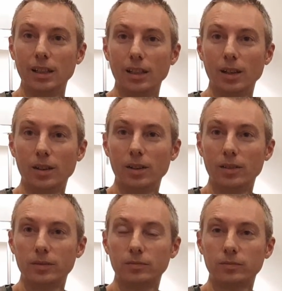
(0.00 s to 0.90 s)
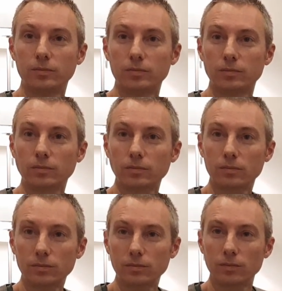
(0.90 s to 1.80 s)
And how
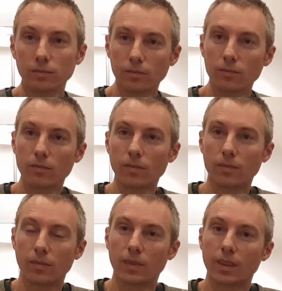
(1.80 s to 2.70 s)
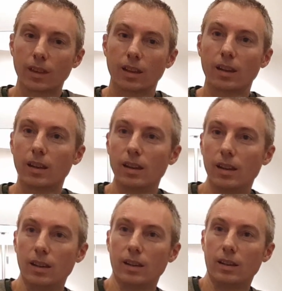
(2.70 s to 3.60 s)
come we get
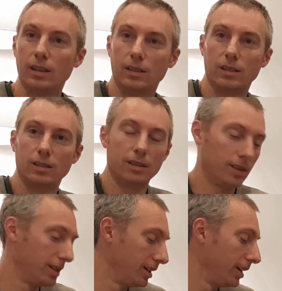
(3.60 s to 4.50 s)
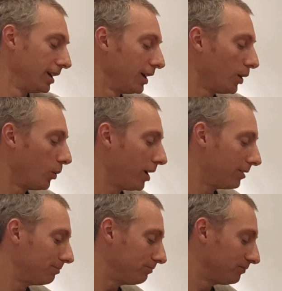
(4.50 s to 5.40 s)
something called a major, and
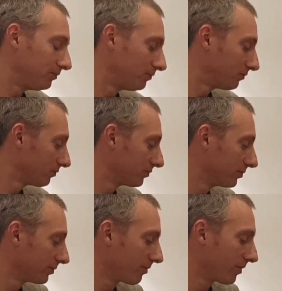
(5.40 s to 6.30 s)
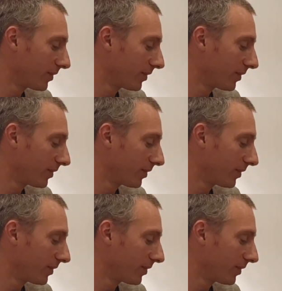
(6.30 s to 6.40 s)
why do we call it a major?